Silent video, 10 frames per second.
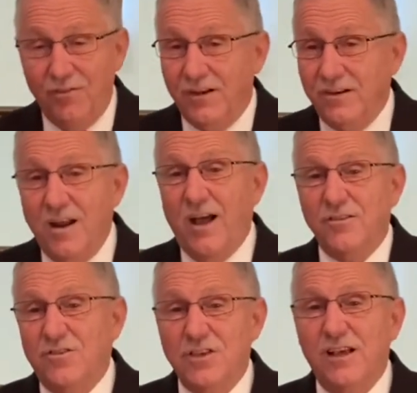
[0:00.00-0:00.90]

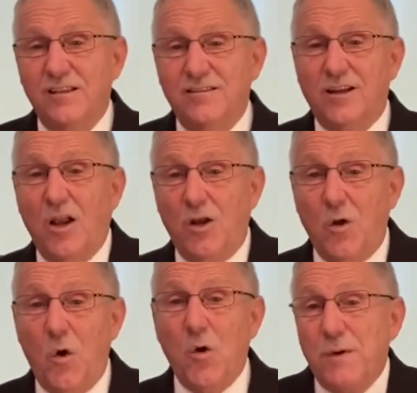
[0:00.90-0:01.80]
not just
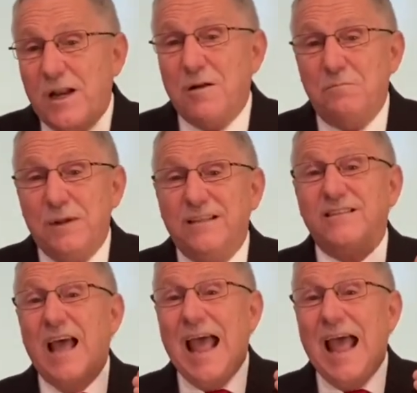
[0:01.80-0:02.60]
Lord, but it means